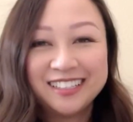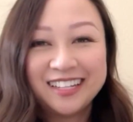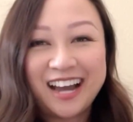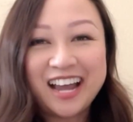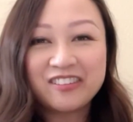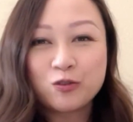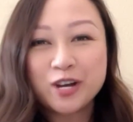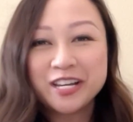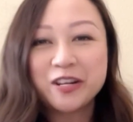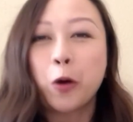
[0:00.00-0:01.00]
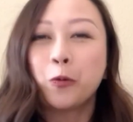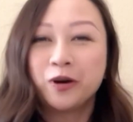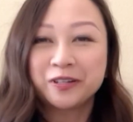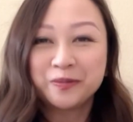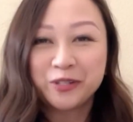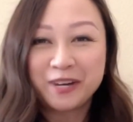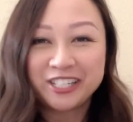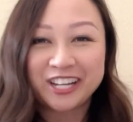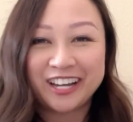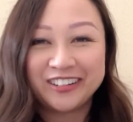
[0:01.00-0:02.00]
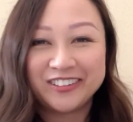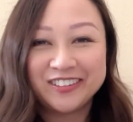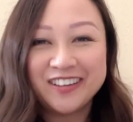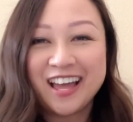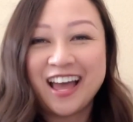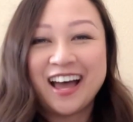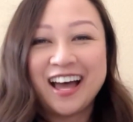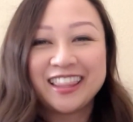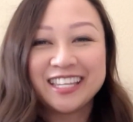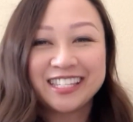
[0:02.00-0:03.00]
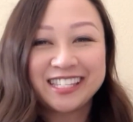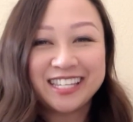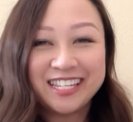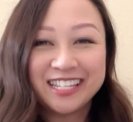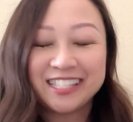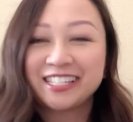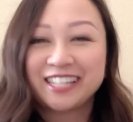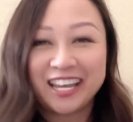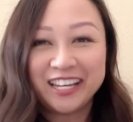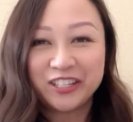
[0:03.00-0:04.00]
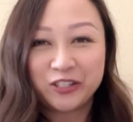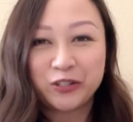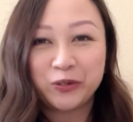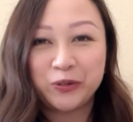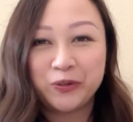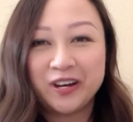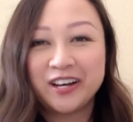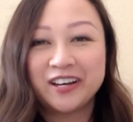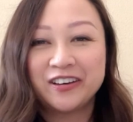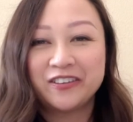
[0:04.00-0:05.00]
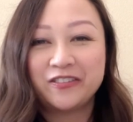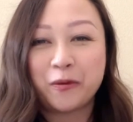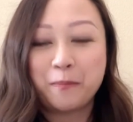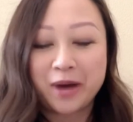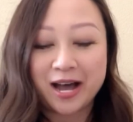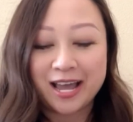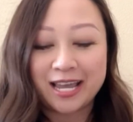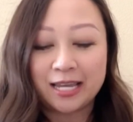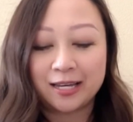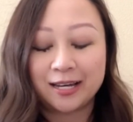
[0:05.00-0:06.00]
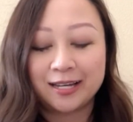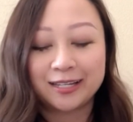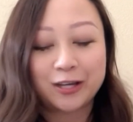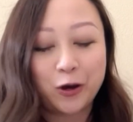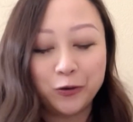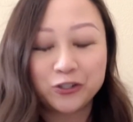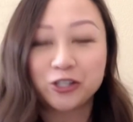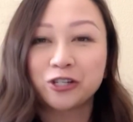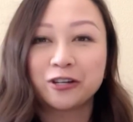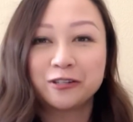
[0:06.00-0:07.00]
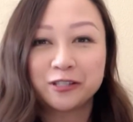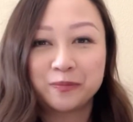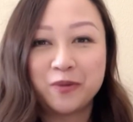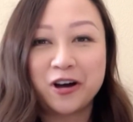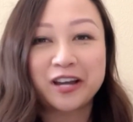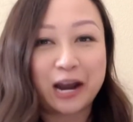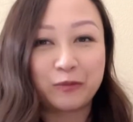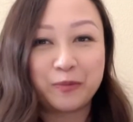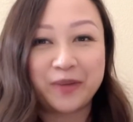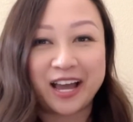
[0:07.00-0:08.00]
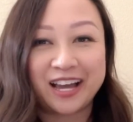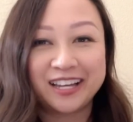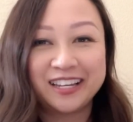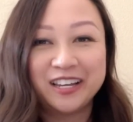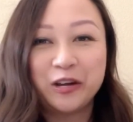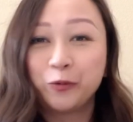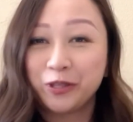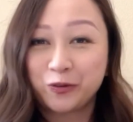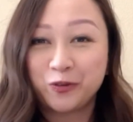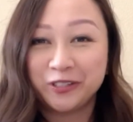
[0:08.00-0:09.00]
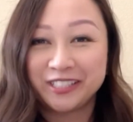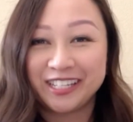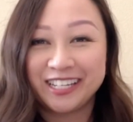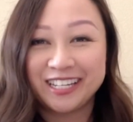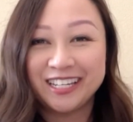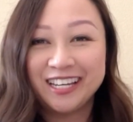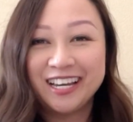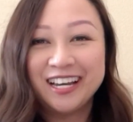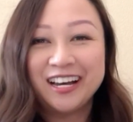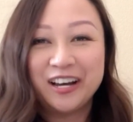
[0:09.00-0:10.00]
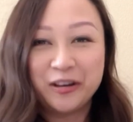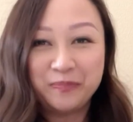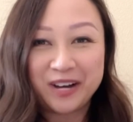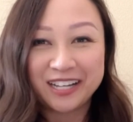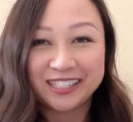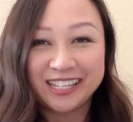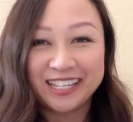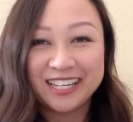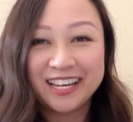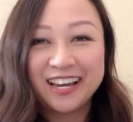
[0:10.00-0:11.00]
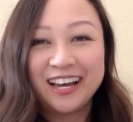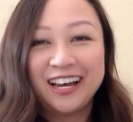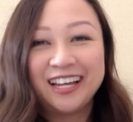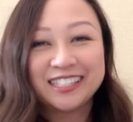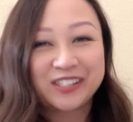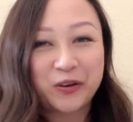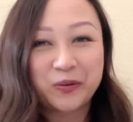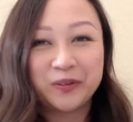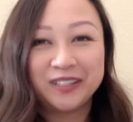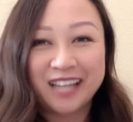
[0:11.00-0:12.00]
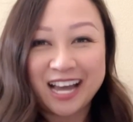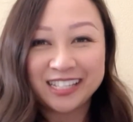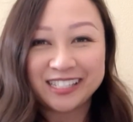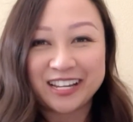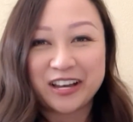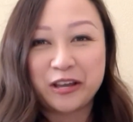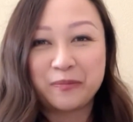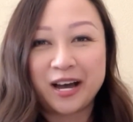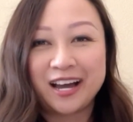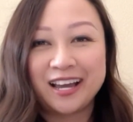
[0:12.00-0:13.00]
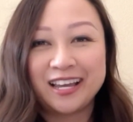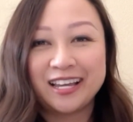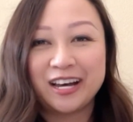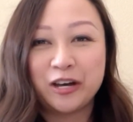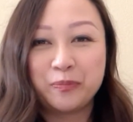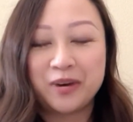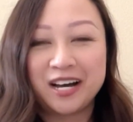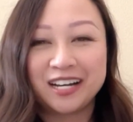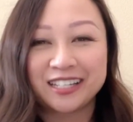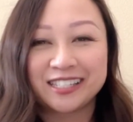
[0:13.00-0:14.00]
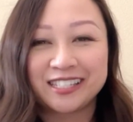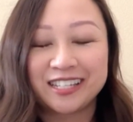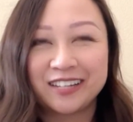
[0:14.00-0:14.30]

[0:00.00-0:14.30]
Hi everyone, welcome to my channel. This is take 2 of my Coach small camera bag with quilting unboxing. So last time I unbagged